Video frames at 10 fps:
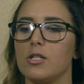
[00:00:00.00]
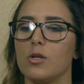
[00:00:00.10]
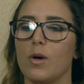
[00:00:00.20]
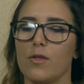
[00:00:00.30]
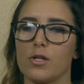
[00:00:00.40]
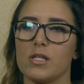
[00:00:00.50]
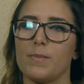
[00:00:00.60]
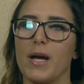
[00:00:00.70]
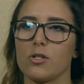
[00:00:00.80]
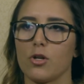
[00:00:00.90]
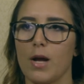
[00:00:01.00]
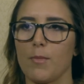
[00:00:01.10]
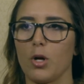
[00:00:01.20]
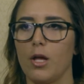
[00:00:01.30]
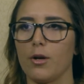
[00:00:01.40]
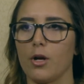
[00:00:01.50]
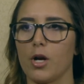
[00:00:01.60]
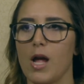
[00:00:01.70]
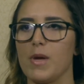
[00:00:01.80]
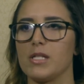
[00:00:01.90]
do either the spectrogram or
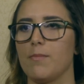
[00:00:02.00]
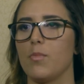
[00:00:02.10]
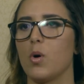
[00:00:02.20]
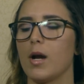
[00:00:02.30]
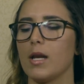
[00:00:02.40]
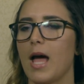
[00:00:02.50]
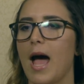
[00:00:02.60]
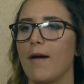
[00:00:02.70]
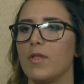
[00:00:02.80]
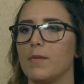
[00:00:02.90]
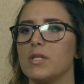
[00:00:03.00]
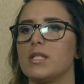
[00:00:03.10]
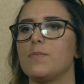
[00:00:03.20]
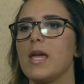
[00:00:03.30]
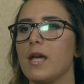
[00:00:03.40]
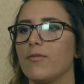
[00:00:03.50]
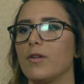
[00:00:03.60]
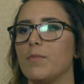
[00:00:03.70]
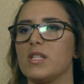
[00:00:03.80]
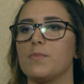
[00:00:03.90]
logogram, it's important to have them speak
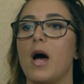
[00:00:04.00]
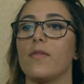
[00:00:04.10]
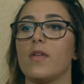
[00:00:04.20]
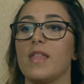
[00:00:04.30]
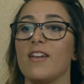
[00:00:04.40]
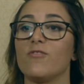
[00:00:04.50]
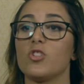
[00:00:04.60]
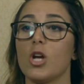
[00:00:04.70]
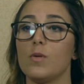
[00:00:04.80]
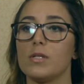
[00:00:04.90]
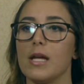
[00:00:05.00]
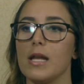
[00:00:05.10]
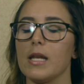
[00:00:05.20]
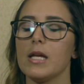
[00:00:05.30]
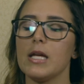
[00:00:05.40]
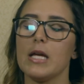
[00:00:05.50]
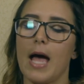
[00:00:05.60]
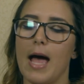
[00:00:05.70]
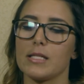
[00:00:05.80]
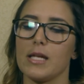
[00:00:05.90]
from the spot that they've chosen,
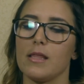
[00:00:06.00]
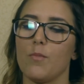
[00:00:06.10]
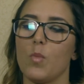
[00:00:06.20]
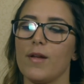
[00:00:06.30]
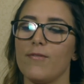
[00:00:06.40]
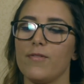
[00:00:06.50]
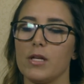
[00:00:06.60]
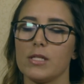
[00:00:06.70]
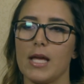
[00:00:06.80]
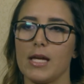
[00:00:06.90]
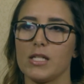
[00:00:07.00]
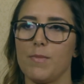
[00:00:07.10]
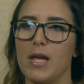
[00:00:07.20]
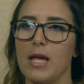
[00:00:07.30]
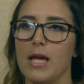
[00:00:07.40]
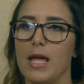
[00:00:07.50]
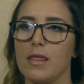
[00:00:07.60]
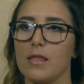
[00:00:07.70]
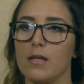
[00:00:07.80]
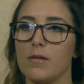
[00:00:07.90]
asking them what it feels like to be
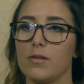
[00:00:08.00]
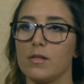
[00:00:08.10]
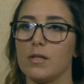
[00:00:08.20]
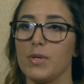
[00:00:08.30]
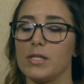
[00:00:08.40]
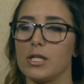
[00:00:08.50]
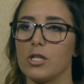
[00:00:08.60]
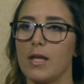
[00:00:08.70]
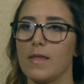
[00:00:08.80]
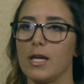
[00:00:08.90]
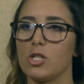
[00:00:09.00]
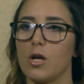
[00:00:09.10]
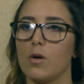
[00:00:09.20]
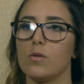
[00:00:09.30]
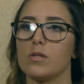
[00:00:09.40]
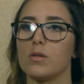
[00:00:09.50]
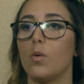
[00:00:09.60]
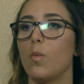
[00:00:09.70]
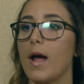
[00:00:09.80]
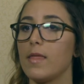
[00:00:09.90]
in the position that they chose,
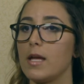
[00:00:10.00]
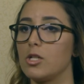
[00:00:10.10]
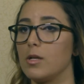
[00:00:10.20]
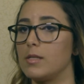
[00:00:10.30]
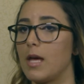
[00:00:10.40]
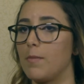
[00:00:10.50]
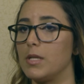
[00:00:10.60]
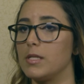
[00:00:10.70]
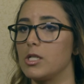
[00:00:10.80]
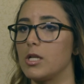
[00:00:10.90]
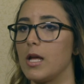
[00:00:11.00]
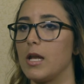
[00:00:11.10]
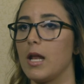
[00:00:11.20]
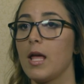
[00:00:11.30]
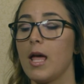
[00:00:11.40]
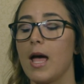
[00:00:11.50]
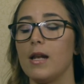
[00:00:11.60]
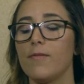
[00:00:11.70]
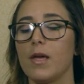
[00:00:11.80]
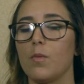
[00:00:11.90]
why they chose that position,
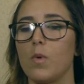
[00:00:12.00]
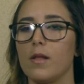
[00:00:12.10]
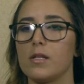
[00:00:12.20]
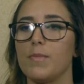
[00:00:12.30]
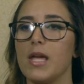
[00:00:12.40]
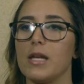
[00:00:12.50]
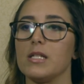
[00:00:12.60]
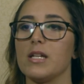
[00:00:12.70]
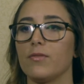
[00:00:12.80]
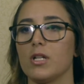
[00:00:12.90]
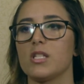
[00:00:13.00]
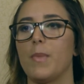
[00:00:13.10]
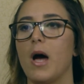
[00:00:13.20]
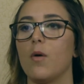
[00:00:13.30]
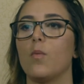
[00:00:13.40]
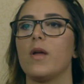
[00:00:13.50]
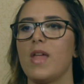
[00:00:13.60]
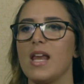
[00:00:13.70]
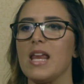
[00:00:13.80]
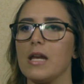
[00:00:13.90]
and if they want to be in a different spot, what
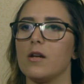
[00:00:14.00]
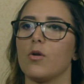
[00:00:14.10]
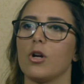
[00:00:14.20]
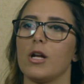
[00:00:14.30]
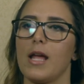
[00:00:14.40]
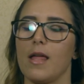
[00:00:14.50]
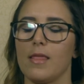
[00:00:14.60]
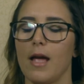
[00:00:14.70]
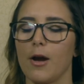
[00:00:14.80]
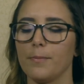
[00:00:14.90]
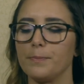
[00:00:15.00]
they need in order to get there.